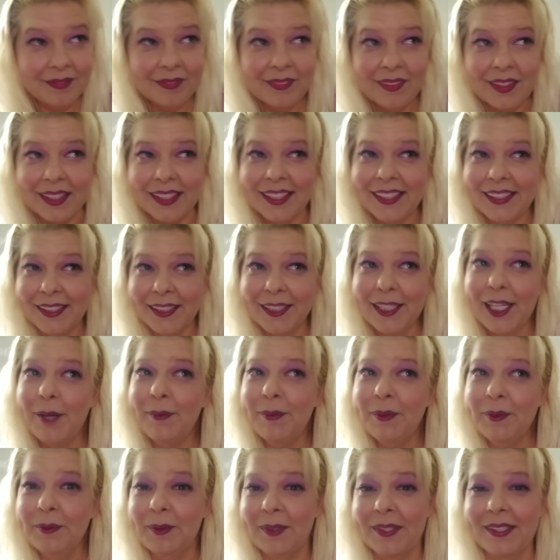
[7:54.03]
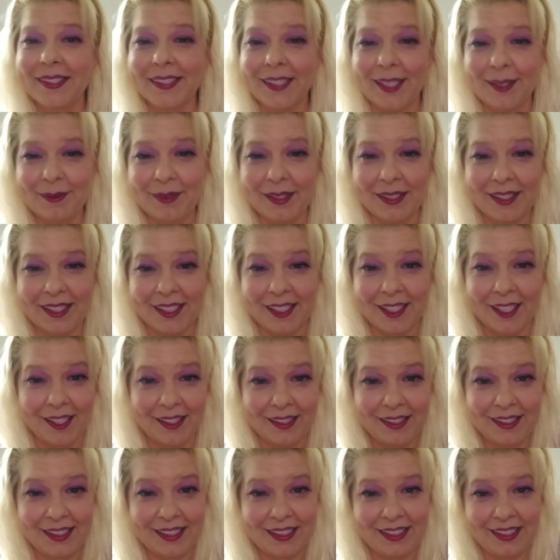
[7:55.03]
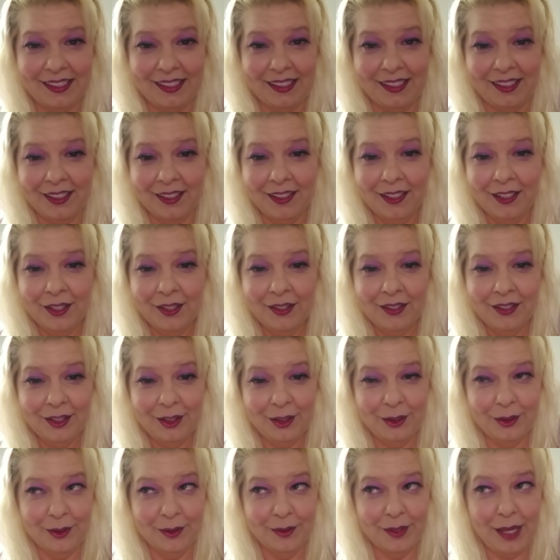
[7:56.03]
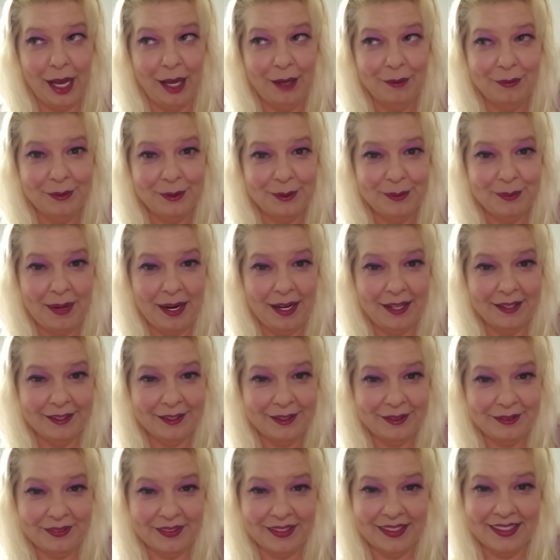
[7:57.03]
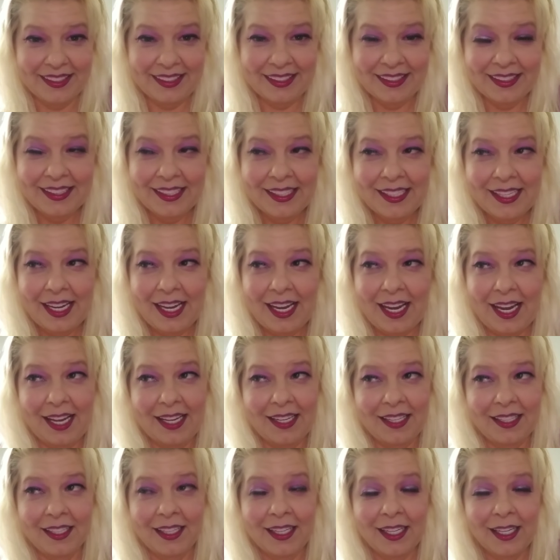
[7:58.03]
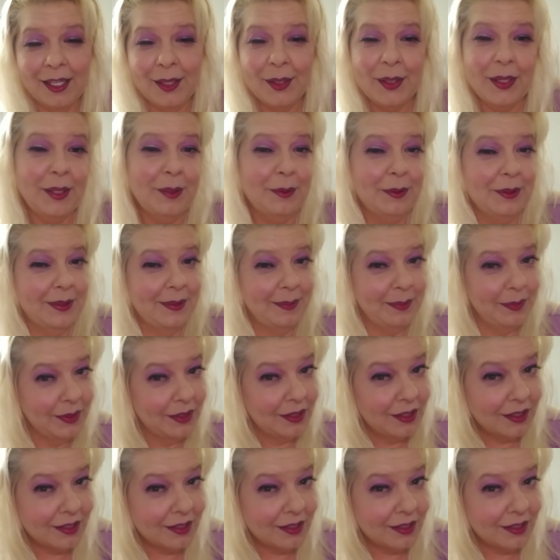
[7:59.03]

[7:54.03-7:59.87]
It did happen one time that I got to see, you know, the aftermath of it. And it was because